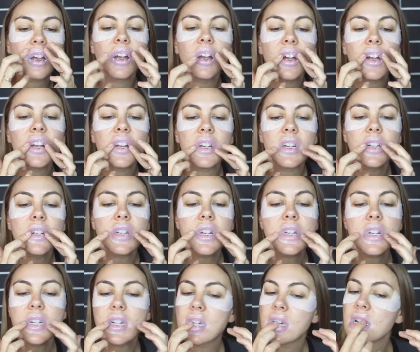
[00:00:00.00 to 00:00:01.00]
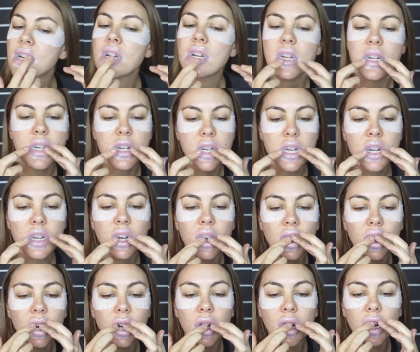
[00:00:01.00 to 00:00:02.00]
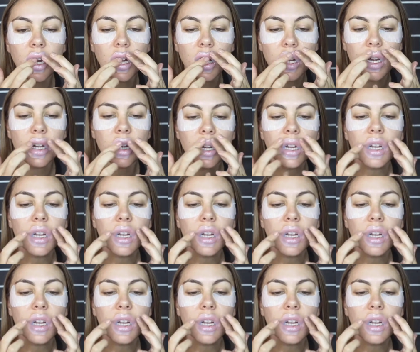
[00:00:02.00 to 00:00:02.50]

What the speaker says: moisturized afterwards. So it is definitely worth